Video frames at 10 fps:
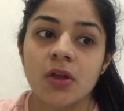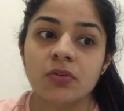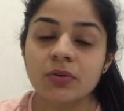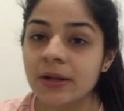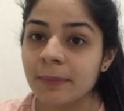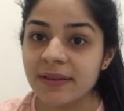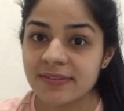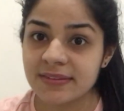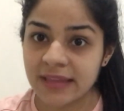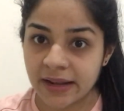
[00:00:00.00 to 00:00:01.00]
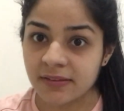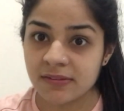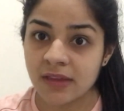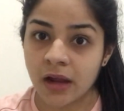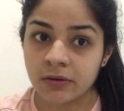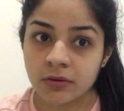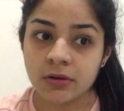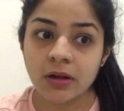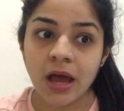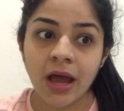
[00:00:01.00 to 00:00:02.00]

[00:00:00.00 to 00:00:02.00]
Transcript: So till my 10th standard,